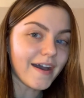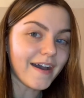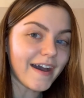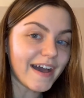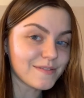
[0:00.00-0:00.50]

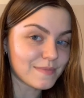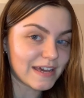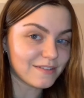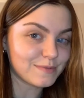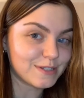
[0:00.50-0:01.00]
I may
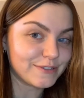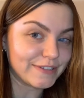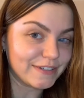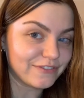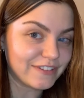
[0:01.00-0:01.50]
have been doing
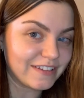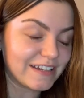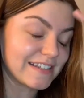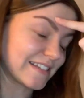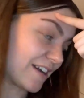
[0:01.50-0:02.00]
it for the
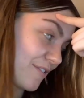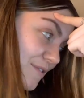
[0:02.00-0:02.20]
last hour,